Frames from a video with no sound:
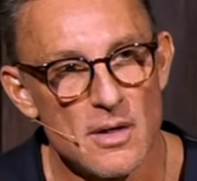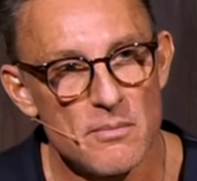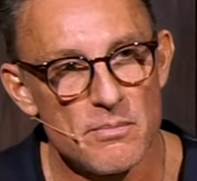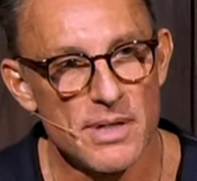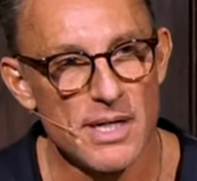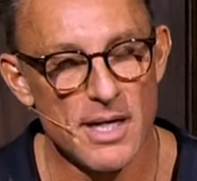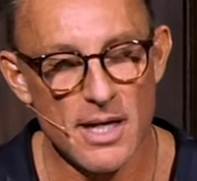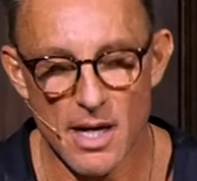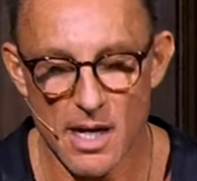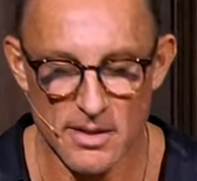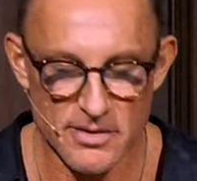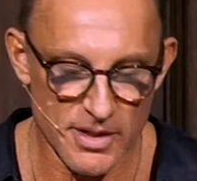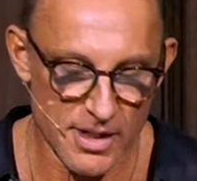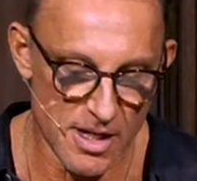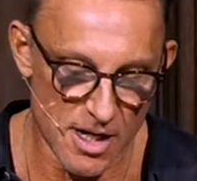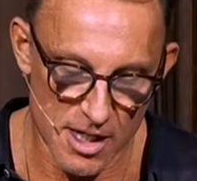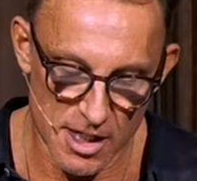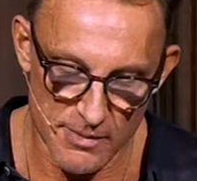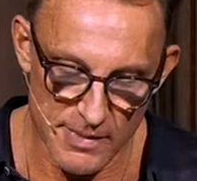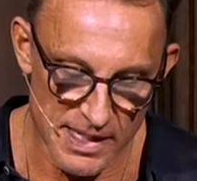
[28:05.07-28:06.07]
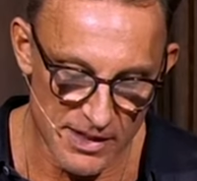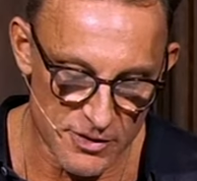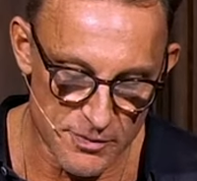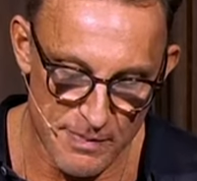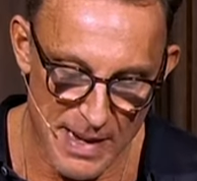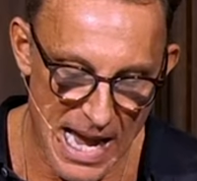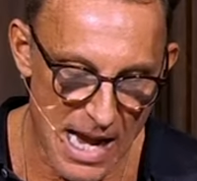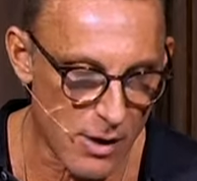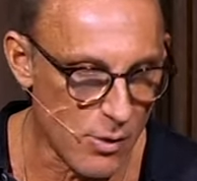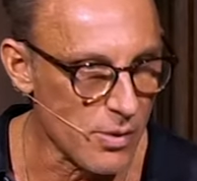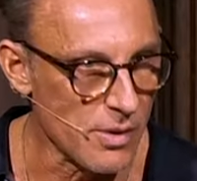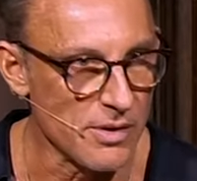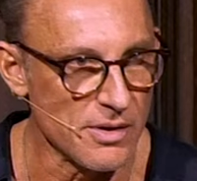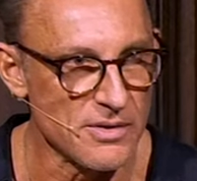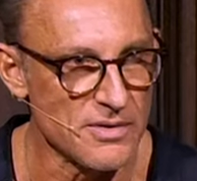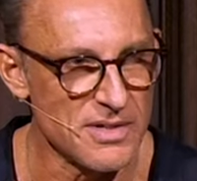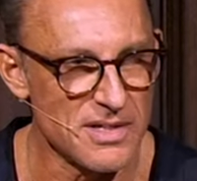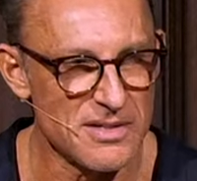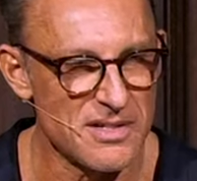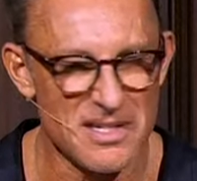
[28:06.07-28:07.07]
But in God's economy, it's
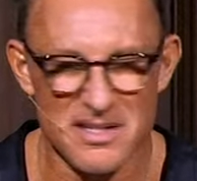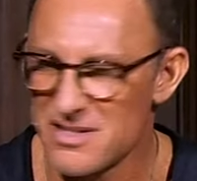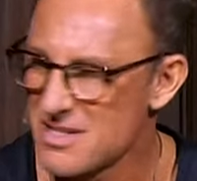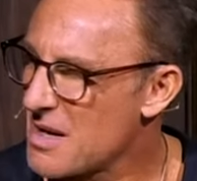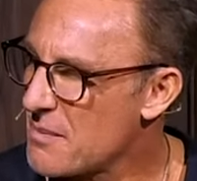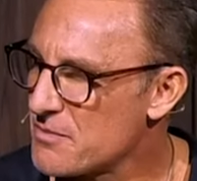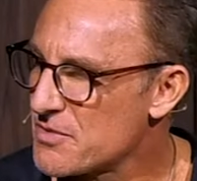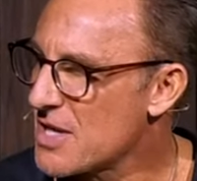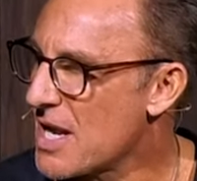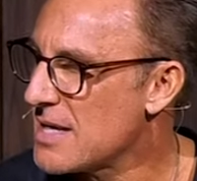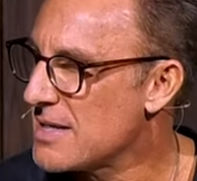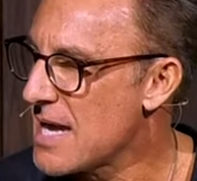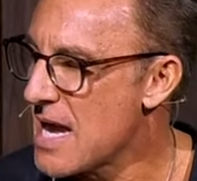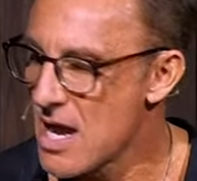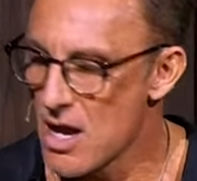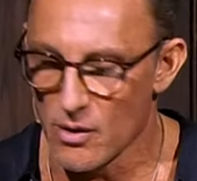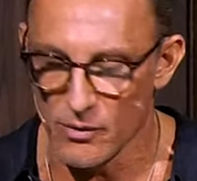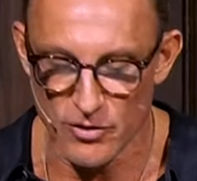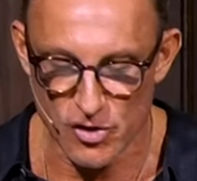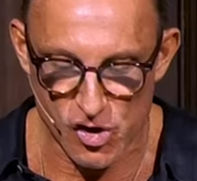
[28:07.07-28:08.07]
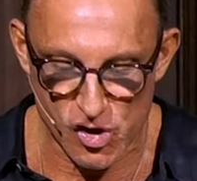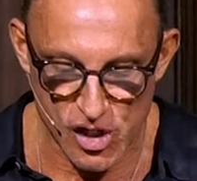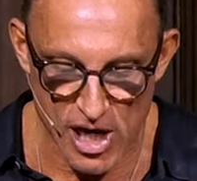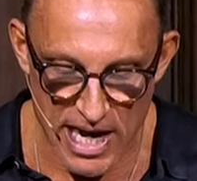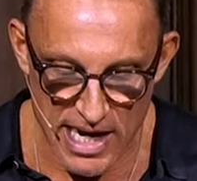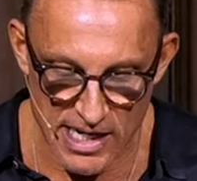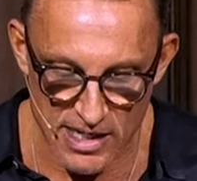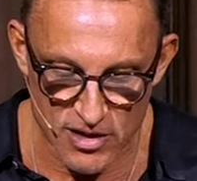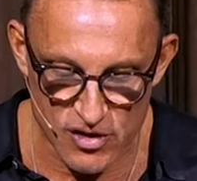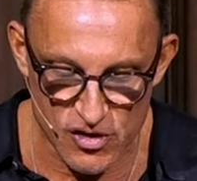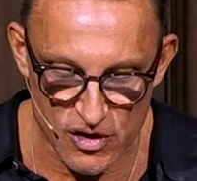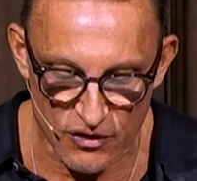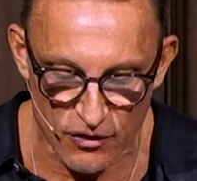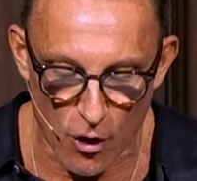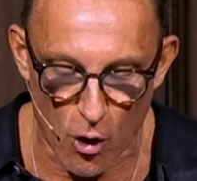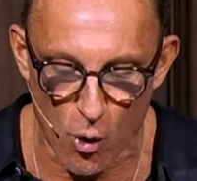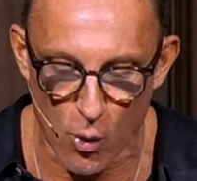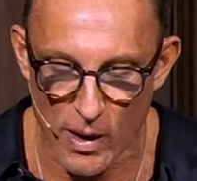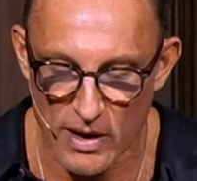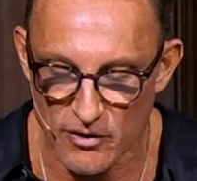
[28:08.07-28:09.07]
backwards, it's, it's upside down. Change is
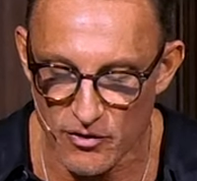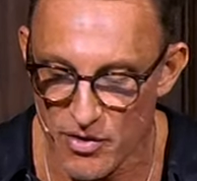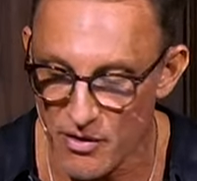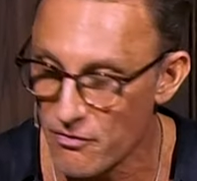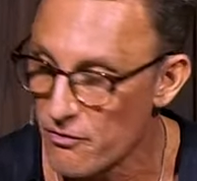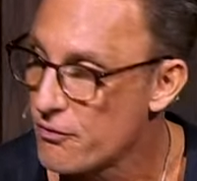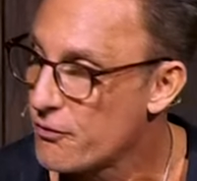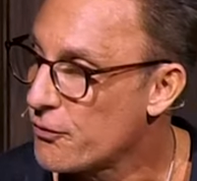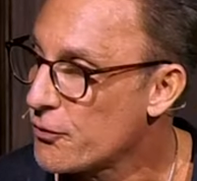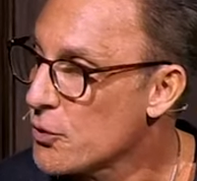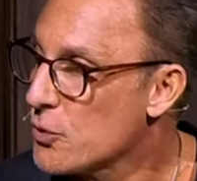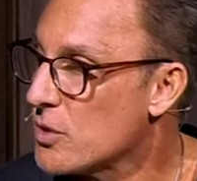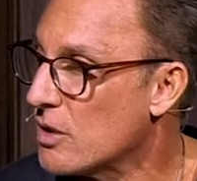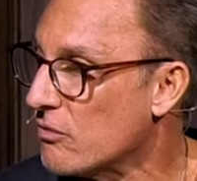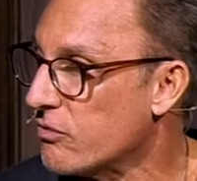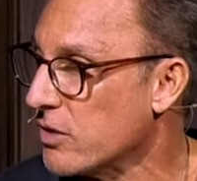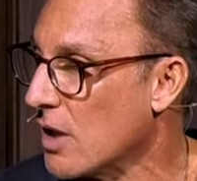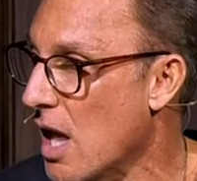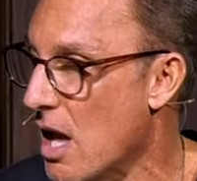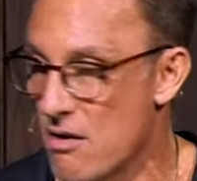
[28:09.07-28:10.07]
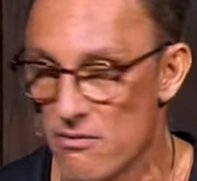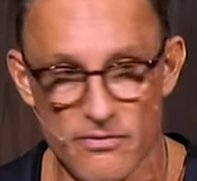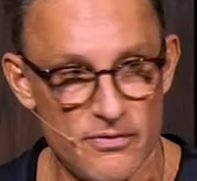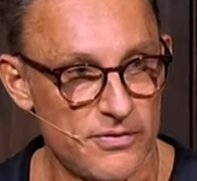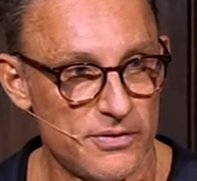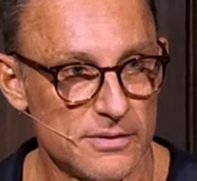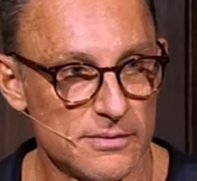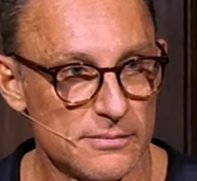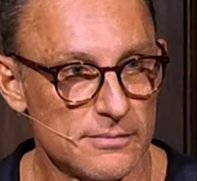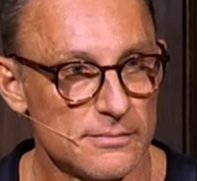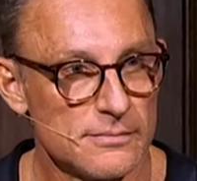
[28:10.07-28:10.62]
always the fruit of love